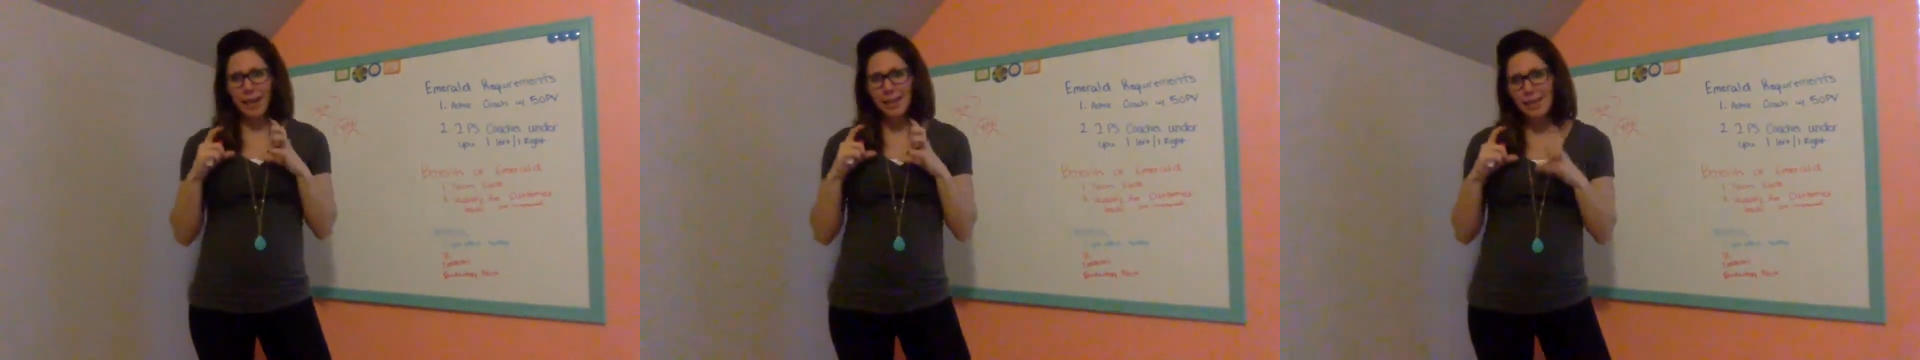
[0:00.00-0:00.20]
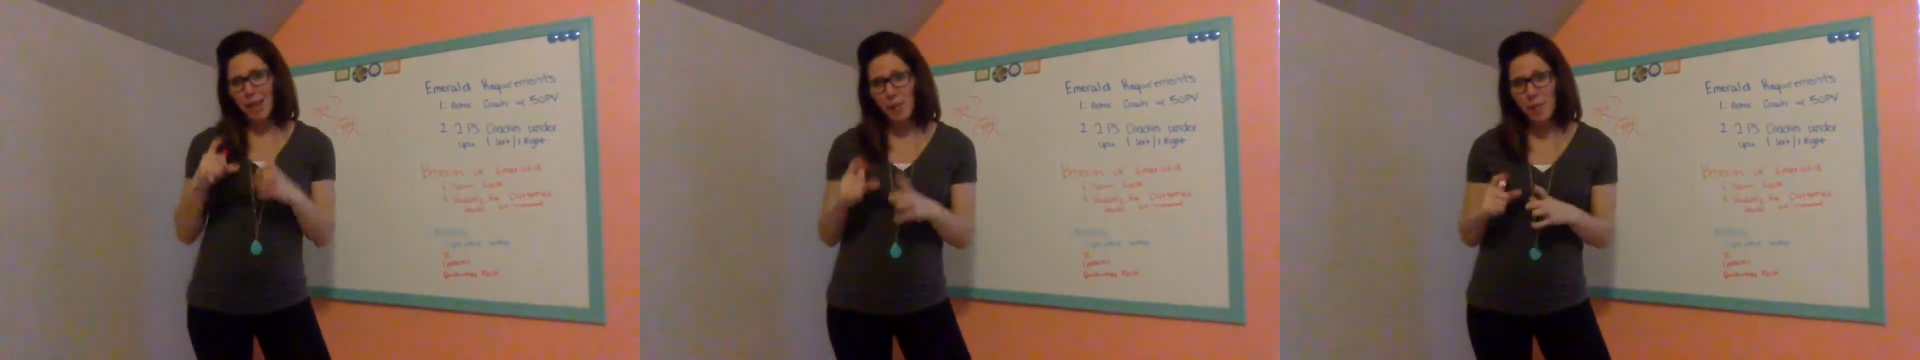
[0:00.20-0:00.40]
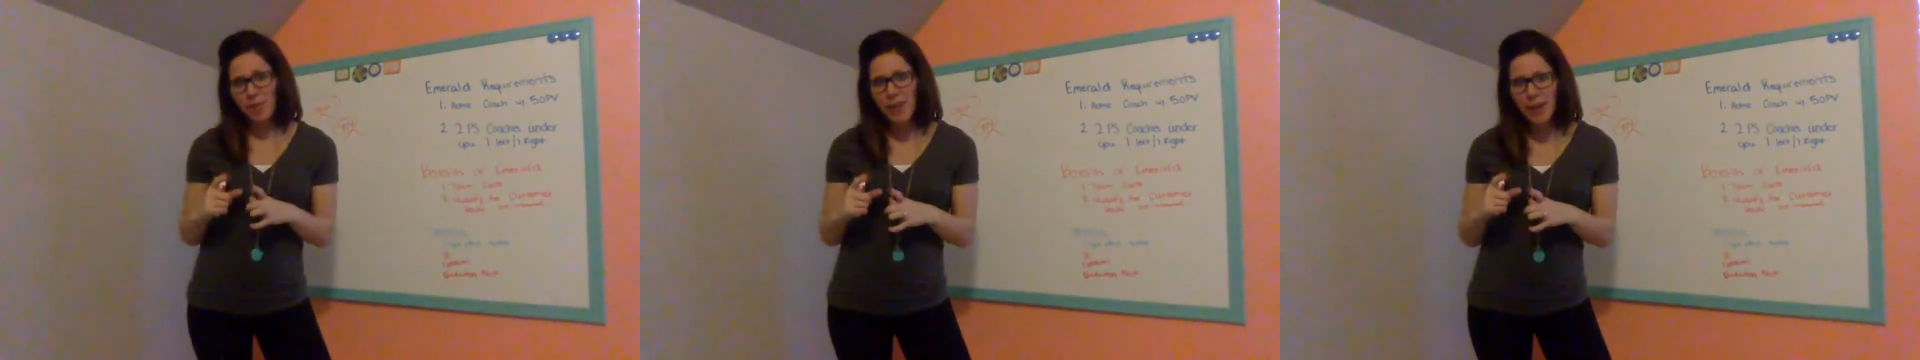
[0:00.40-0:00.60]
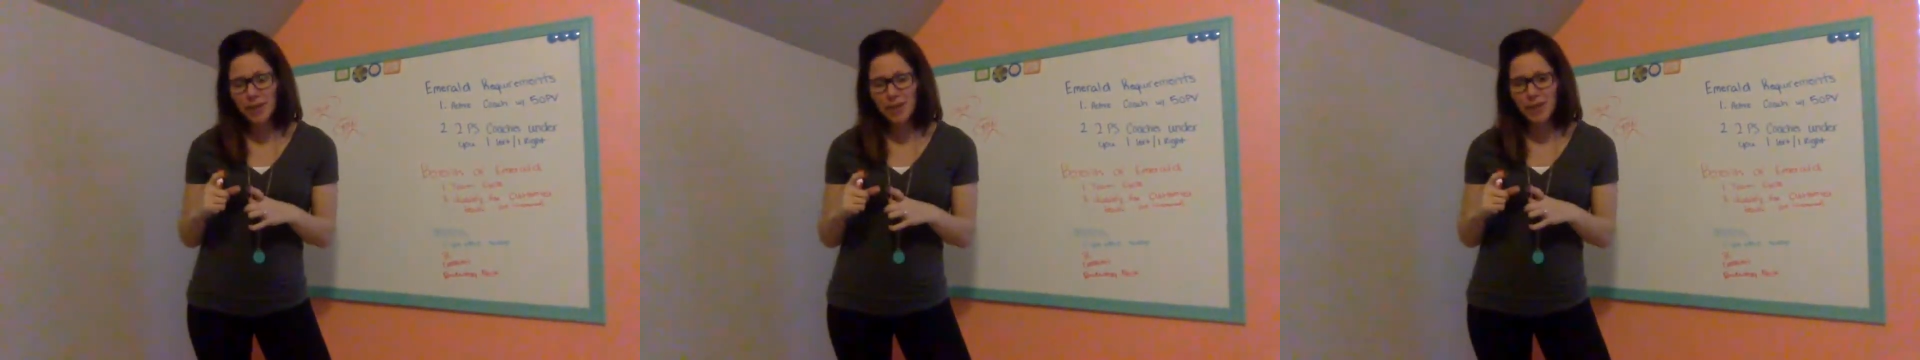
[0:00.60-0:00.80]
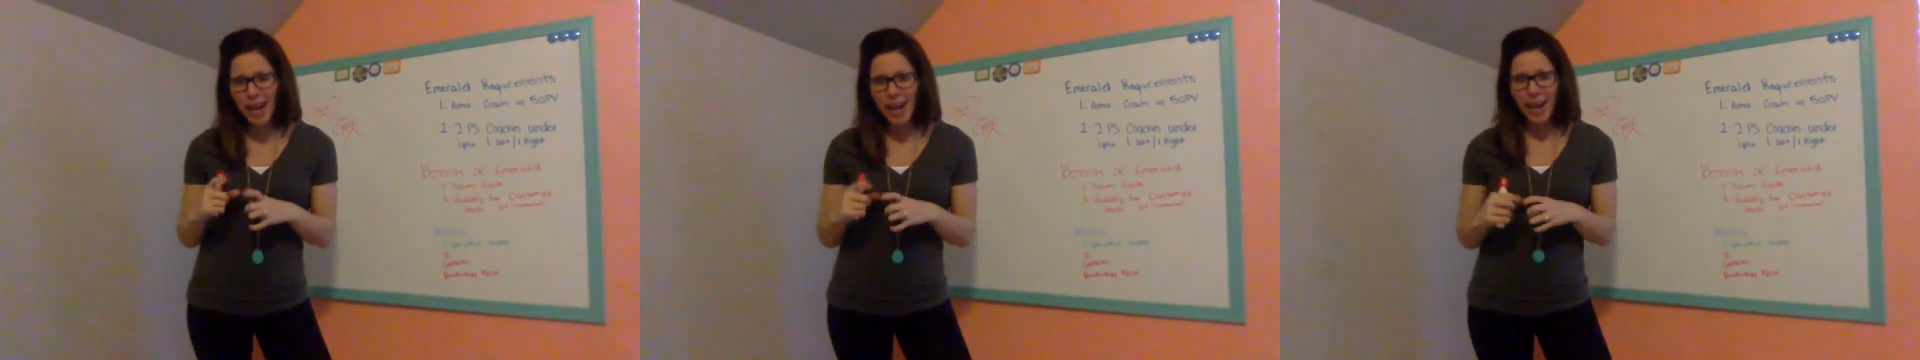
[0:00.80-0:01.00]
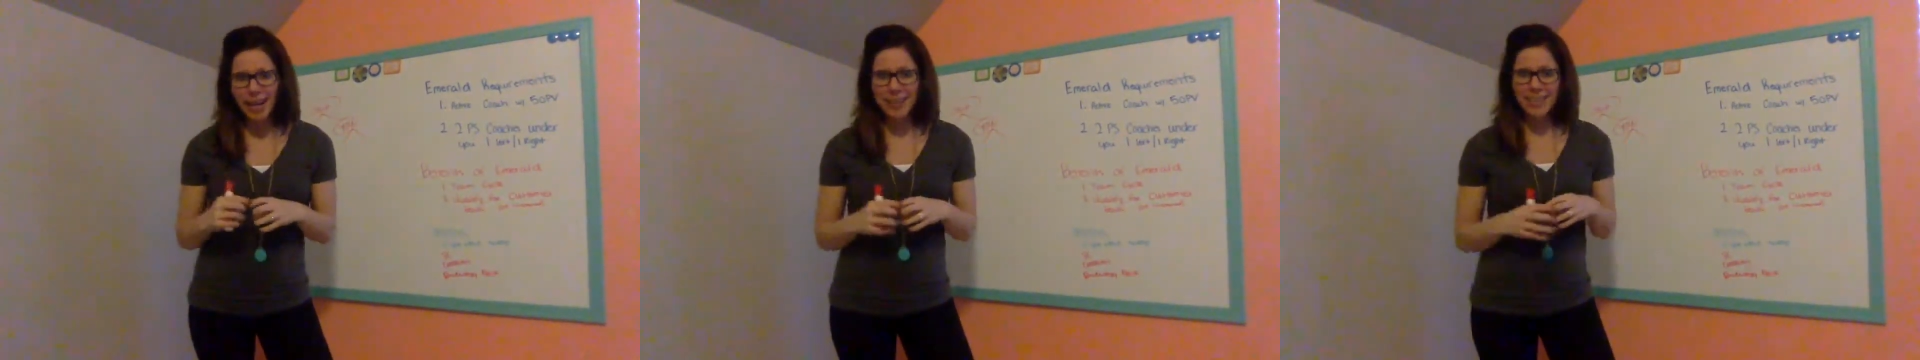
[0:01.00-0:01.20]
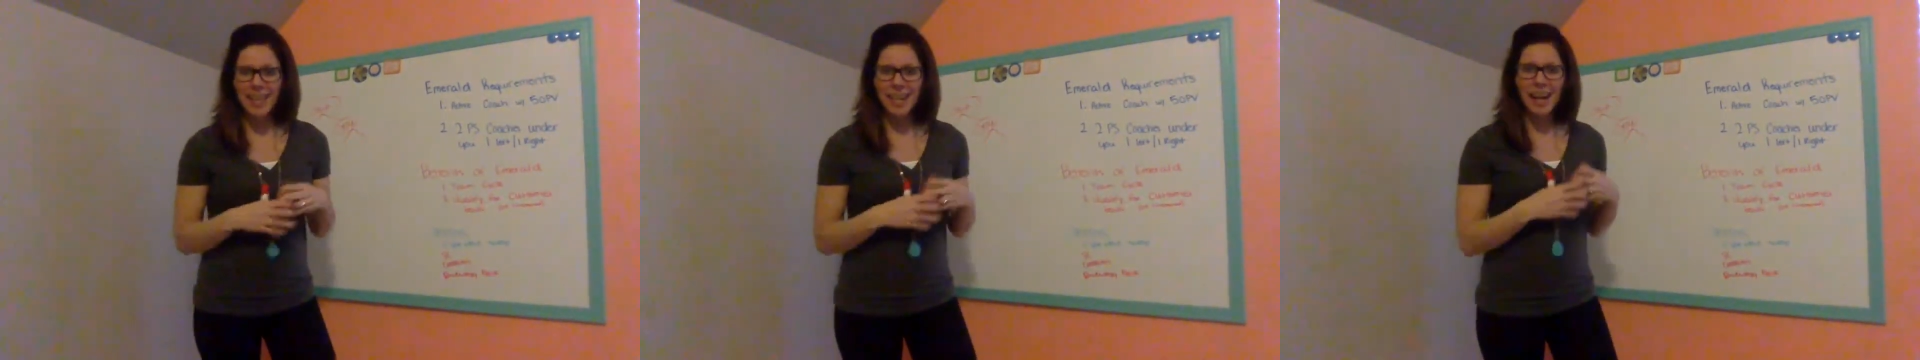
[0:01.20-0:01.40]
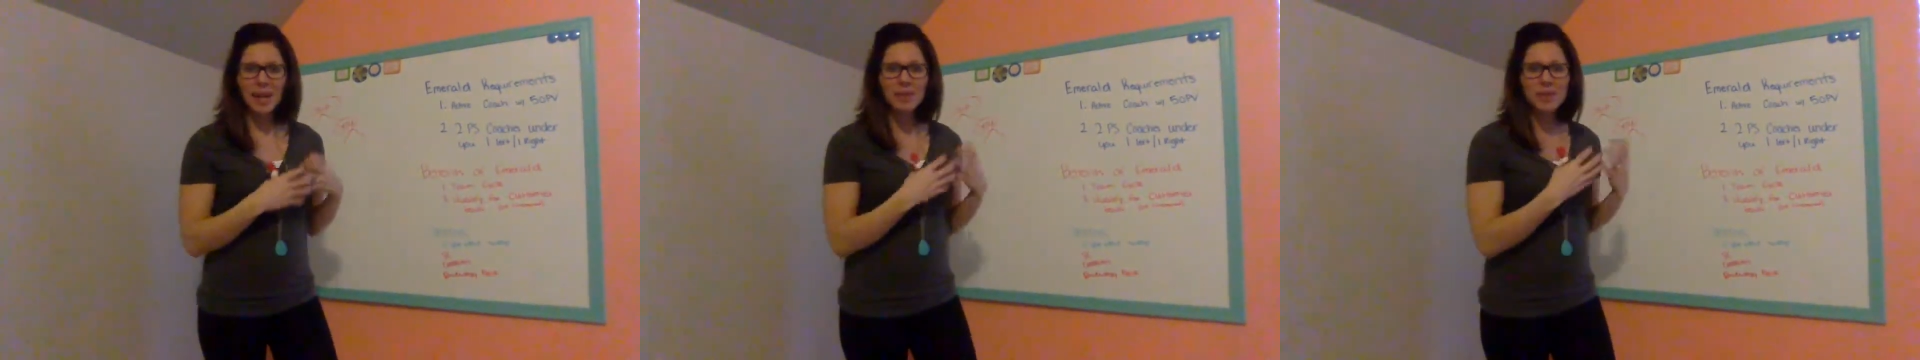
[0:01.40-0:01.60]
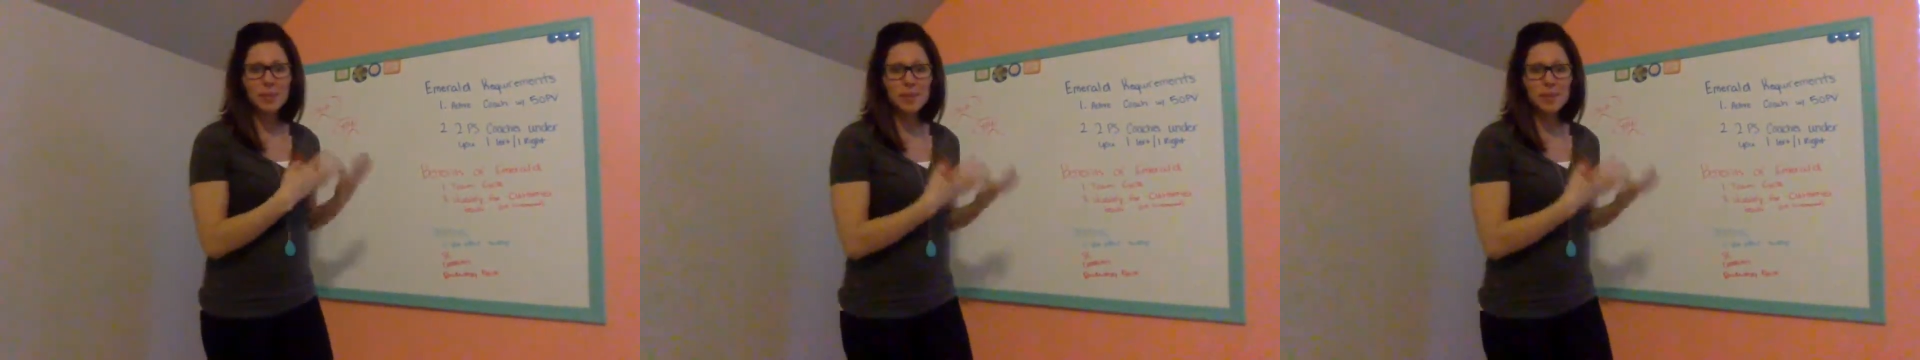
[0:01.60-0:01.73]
a tub of Energize and have some